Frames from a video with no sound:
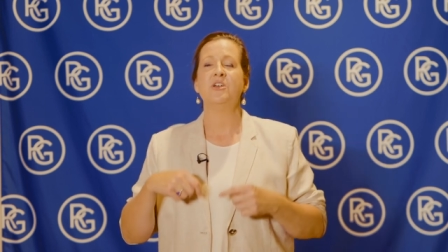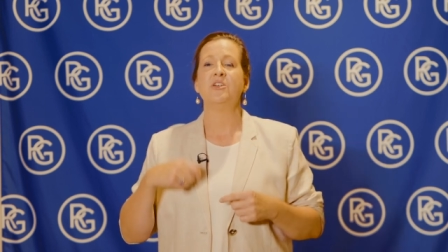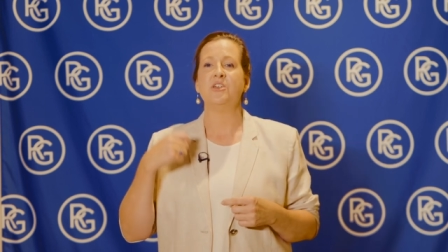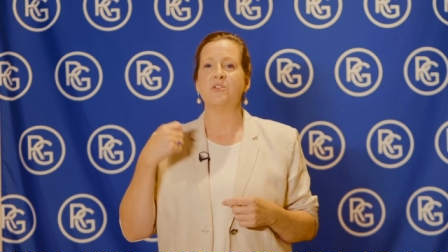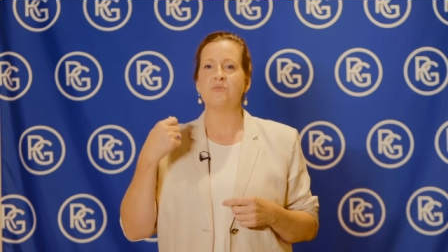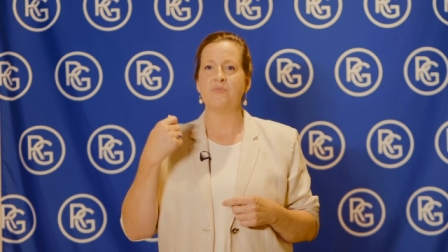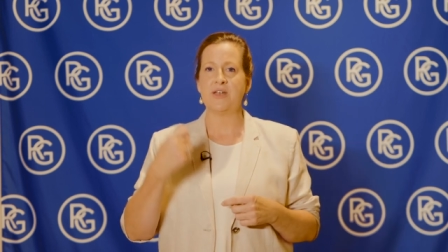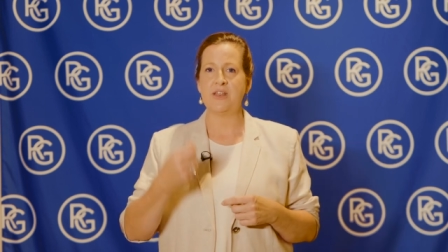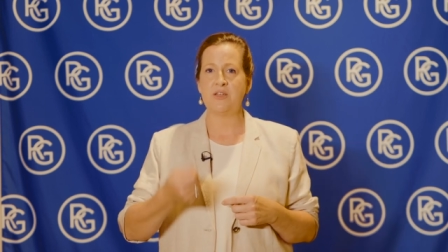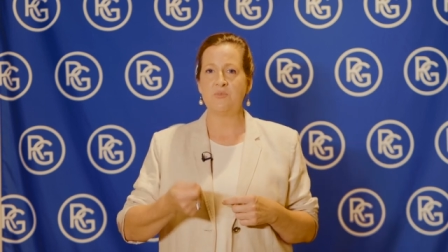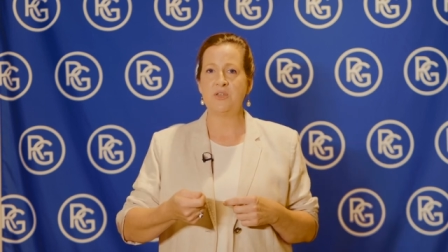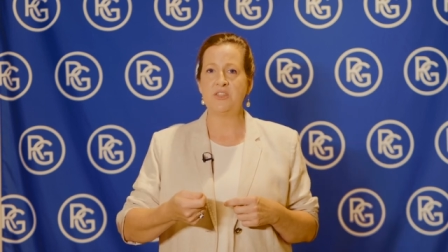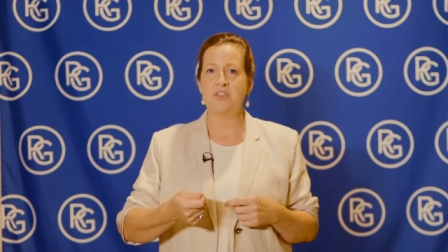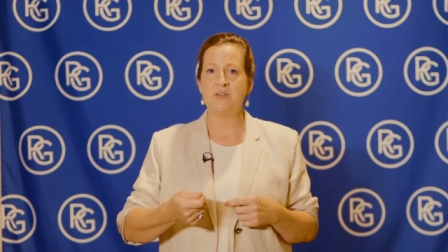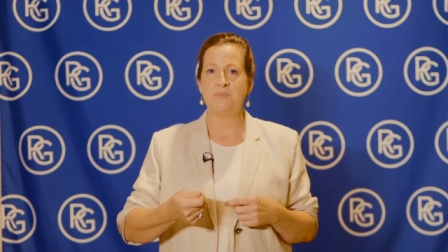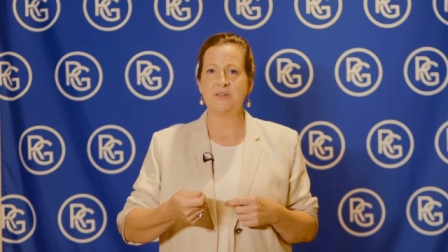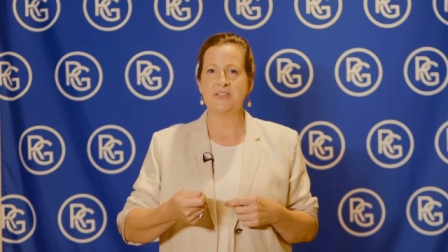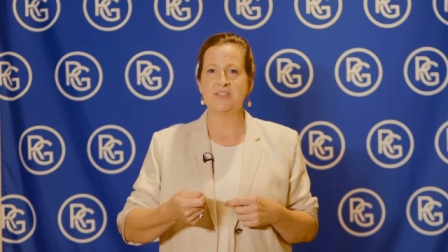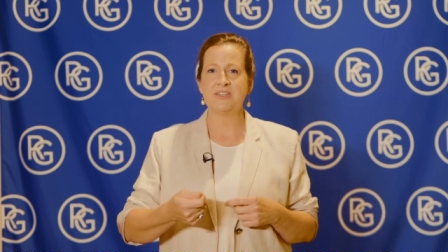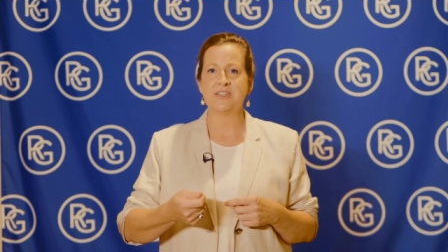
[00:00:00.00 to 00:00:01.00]
you're ready with your
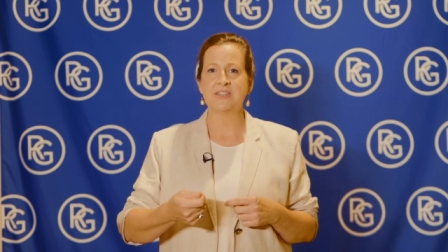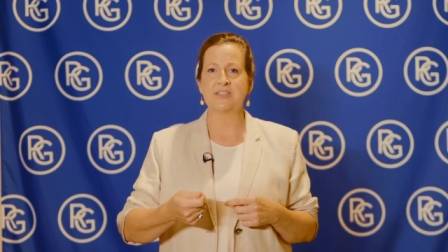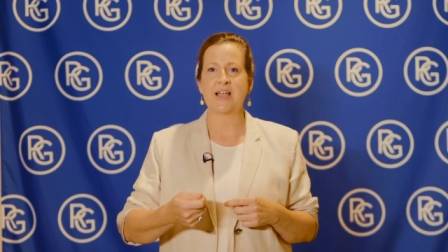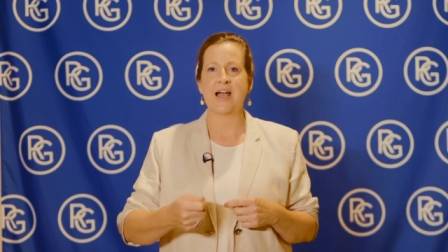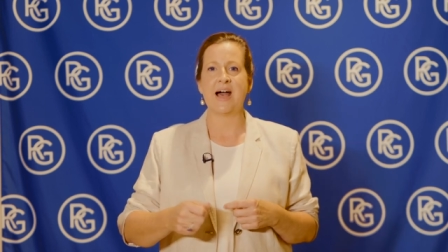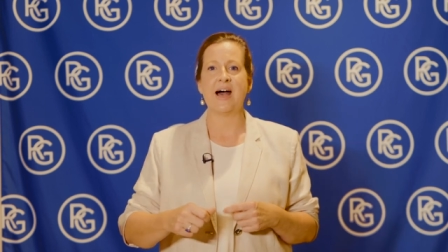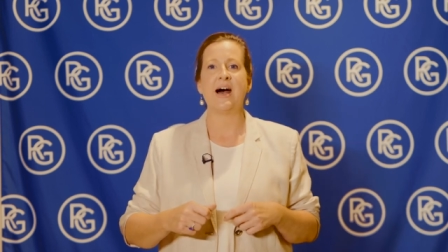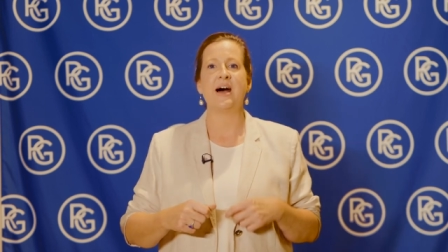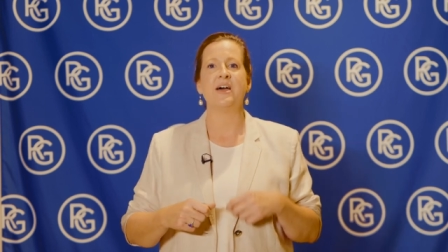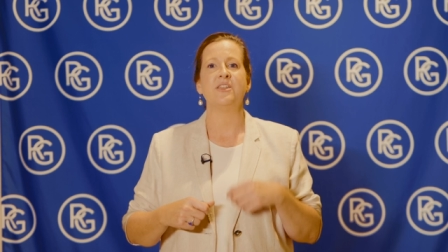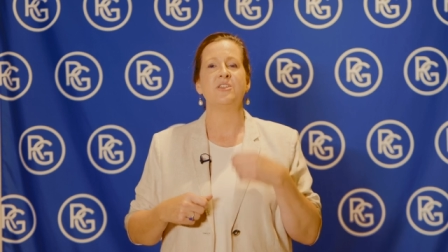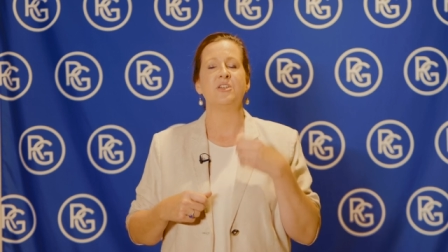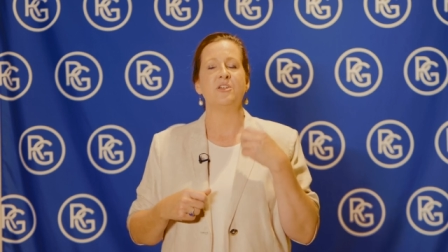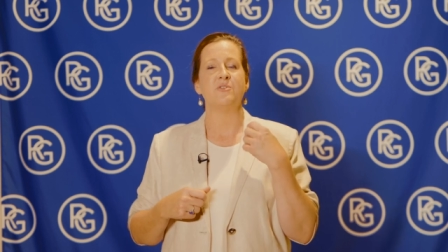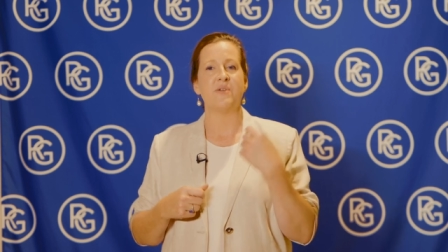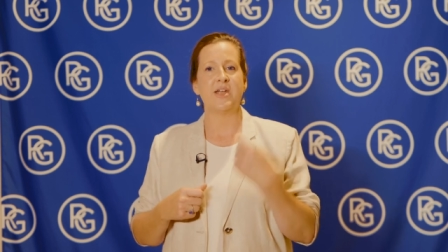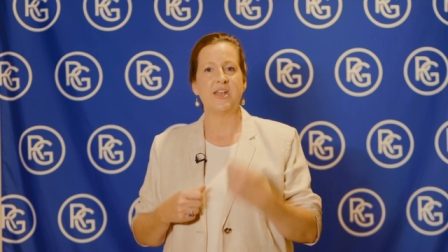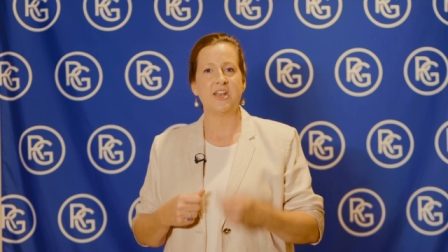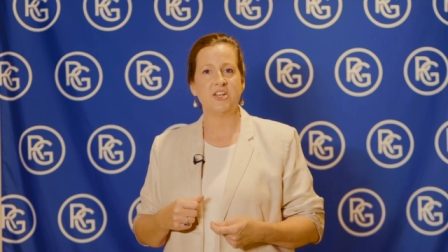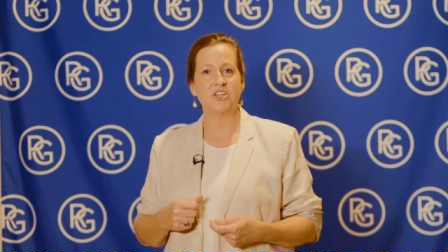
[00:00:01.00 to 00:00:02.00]
business card, you're
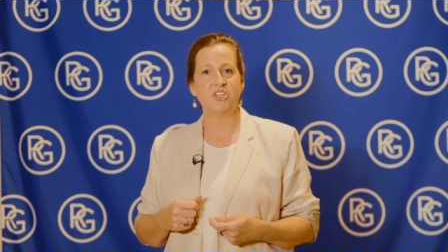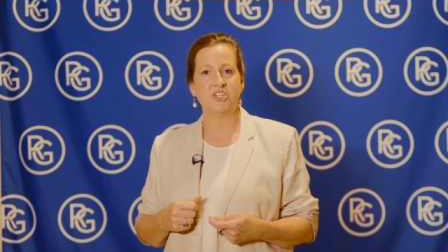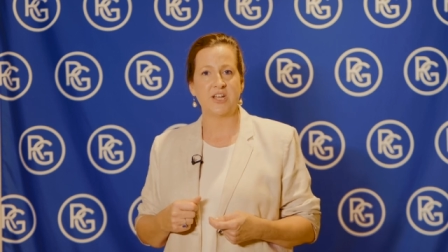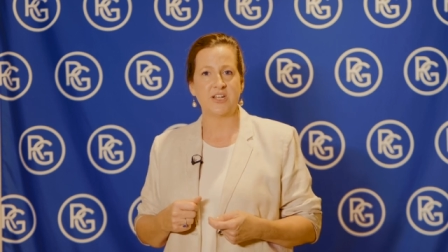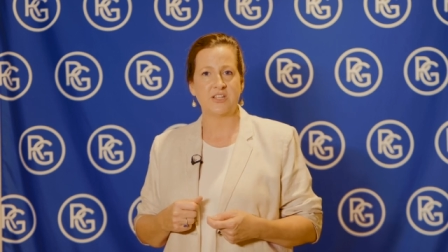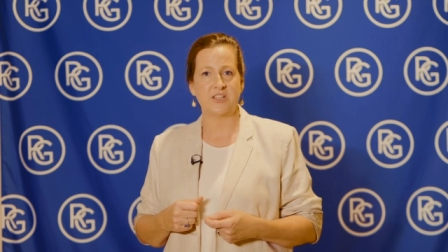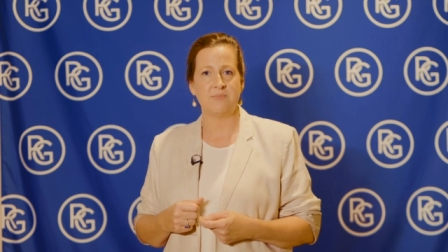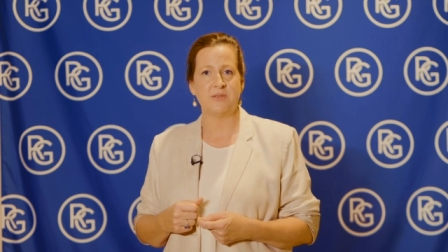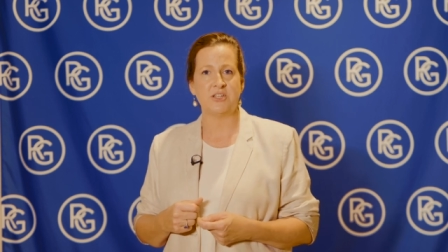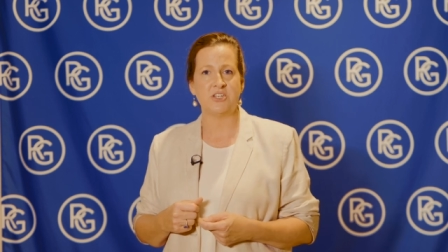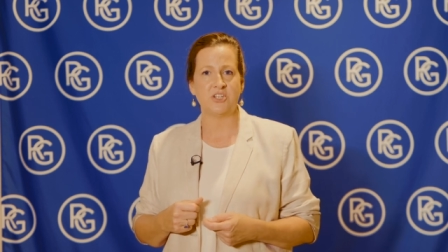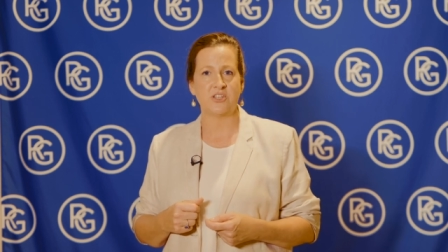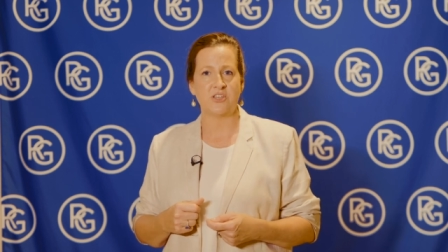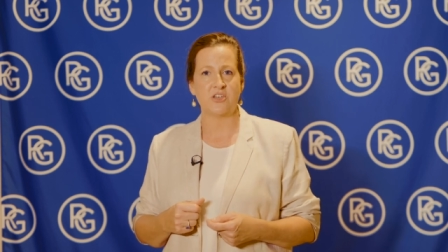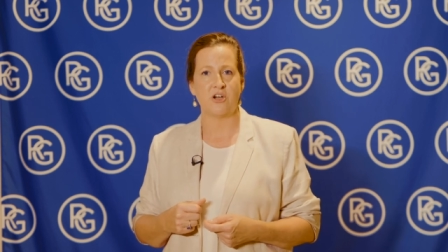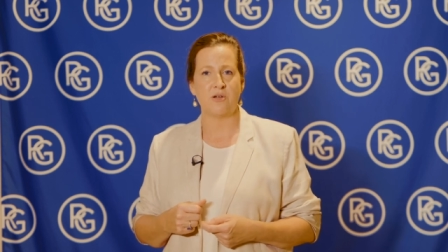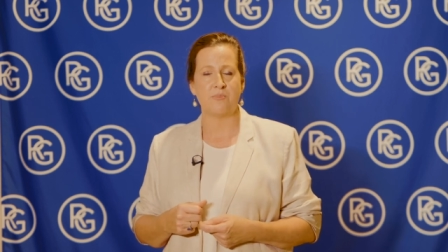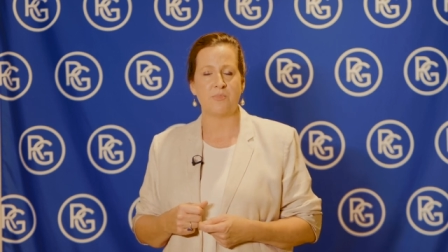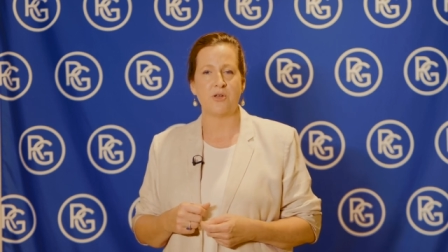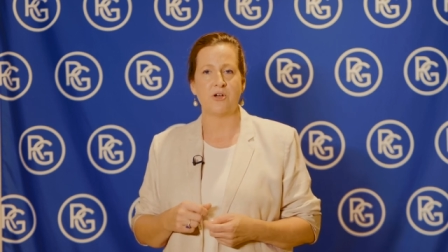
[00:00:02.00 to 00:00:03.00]
ready to check them into the
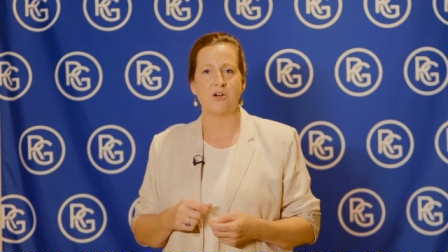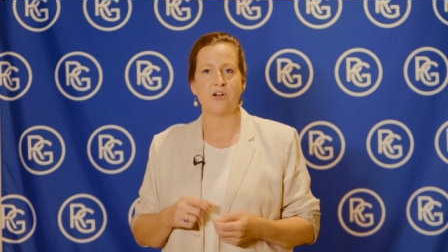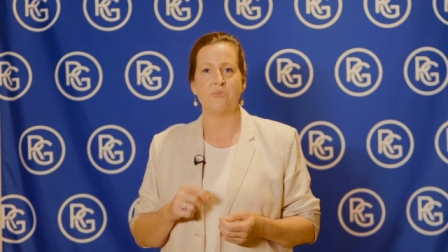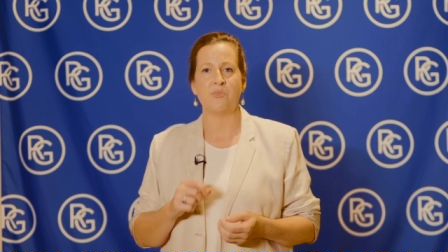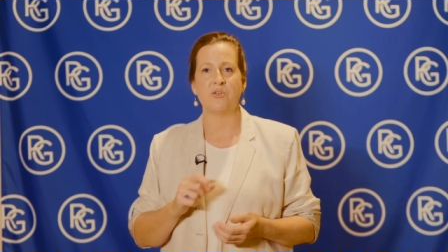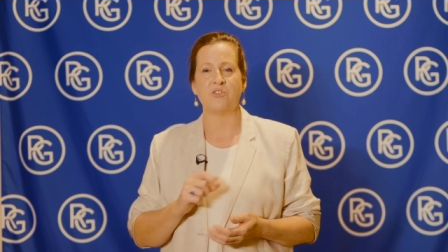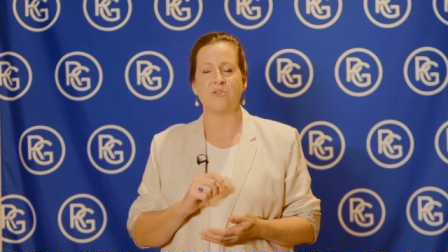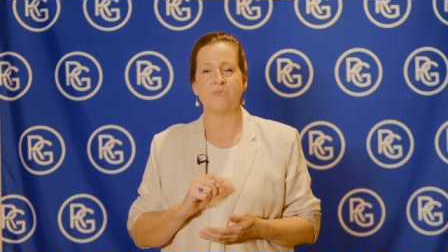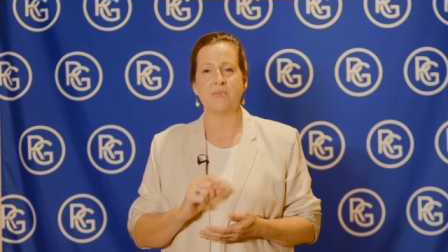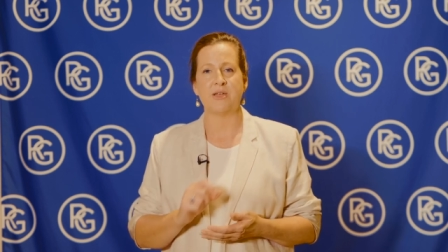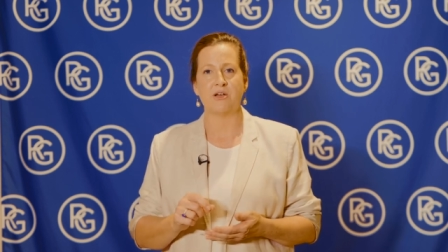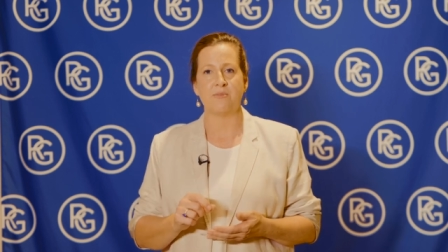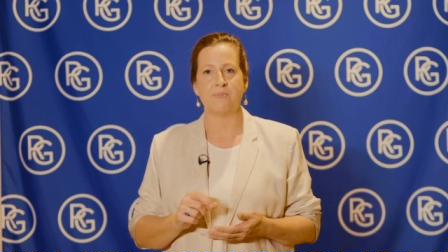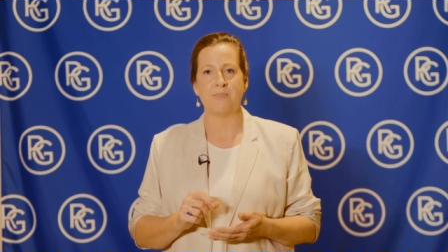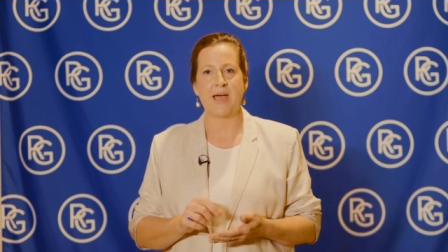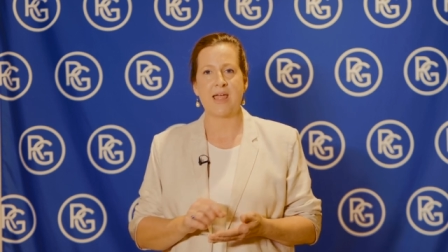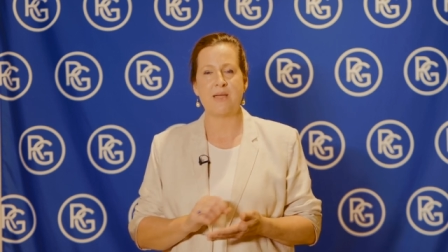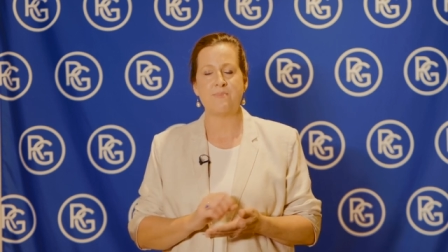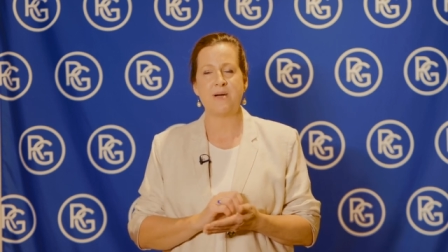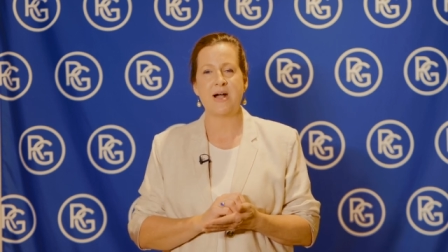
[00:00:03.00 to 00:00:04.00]
open home, whether it be on
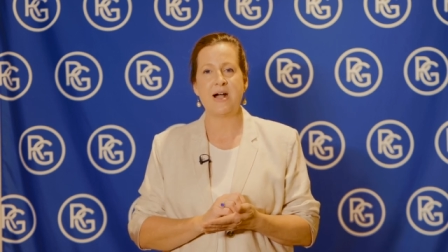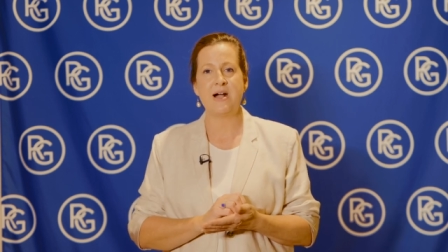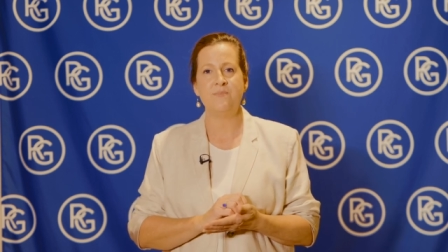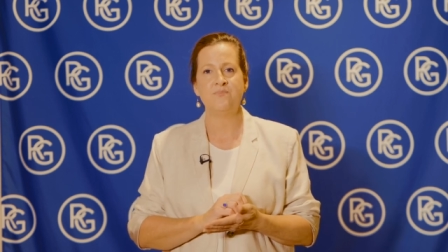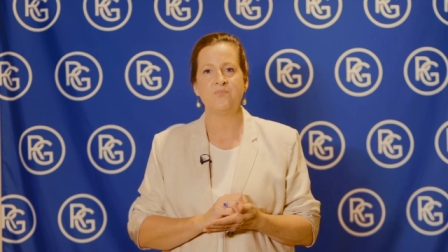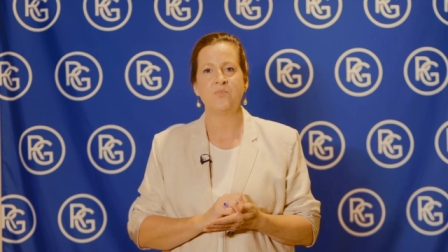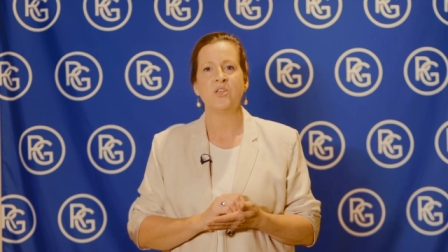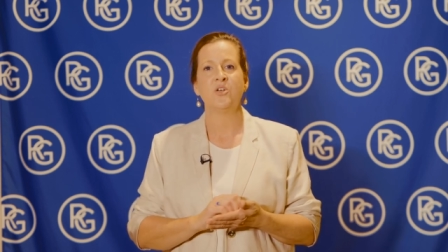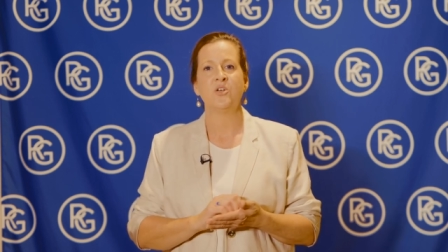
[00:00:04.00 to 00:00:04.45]
paper